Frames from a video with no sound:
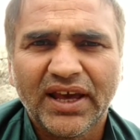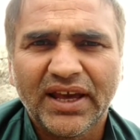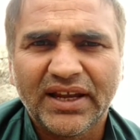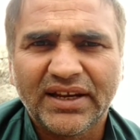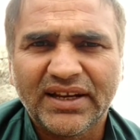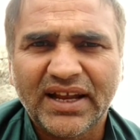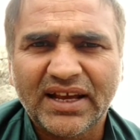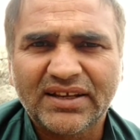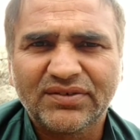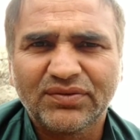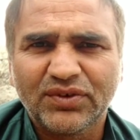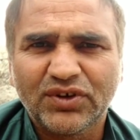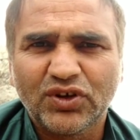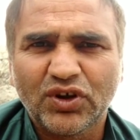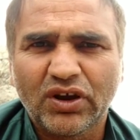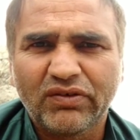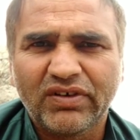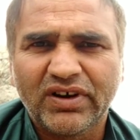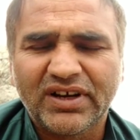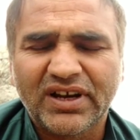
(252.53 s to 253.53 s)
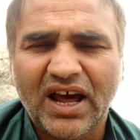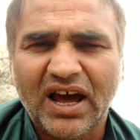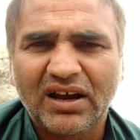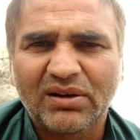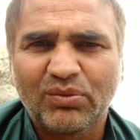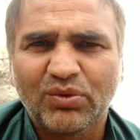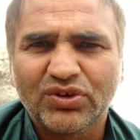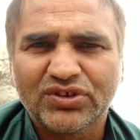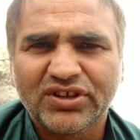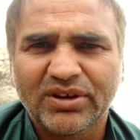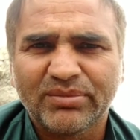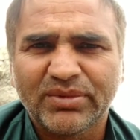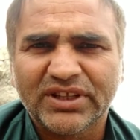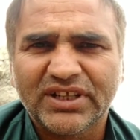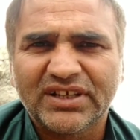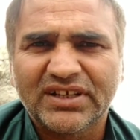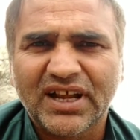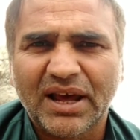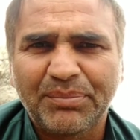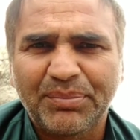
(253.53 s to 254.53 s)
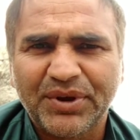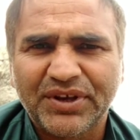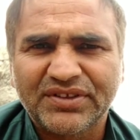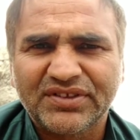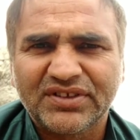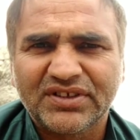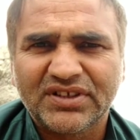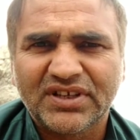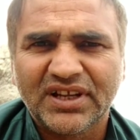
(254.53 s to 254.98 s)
In next video I will talk about some other topics.